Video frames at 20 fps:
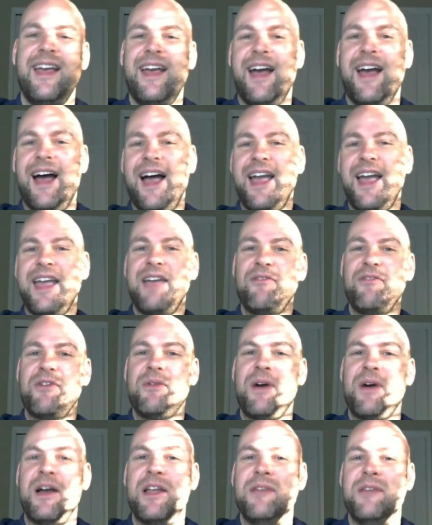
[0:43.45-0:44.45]
Hi
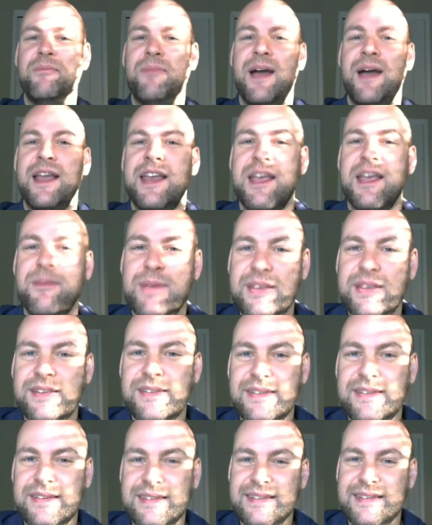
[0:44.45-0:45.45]
everyone, my name
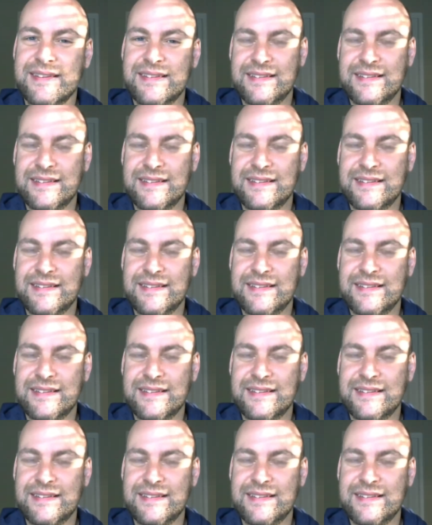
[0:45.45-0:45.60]
is...